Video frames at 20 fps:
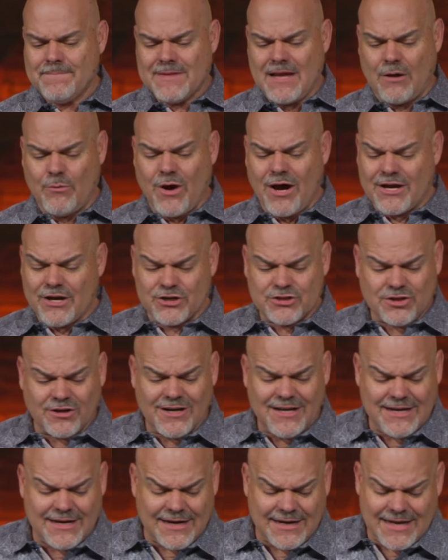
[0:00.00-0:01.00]
Now, while you're
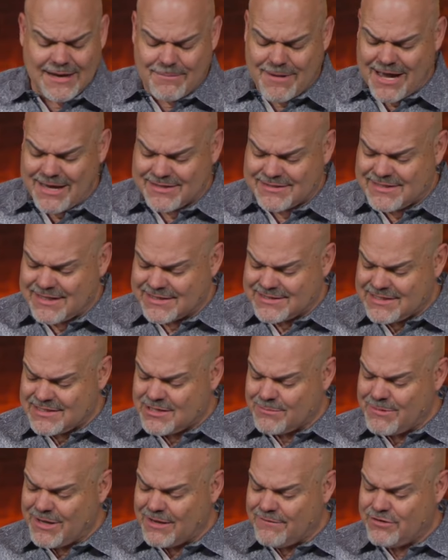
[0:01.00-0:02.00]
turning to Nehemiah 6,
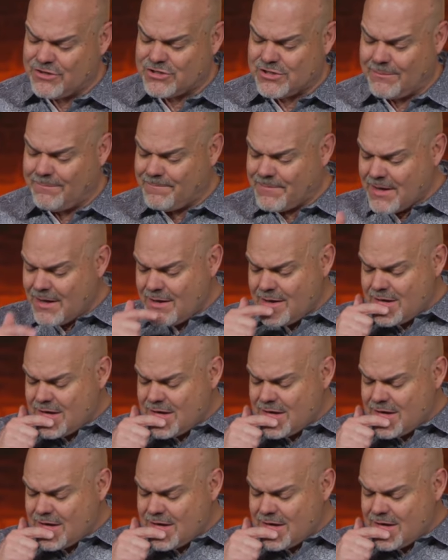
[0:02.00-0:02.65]
just let me give you some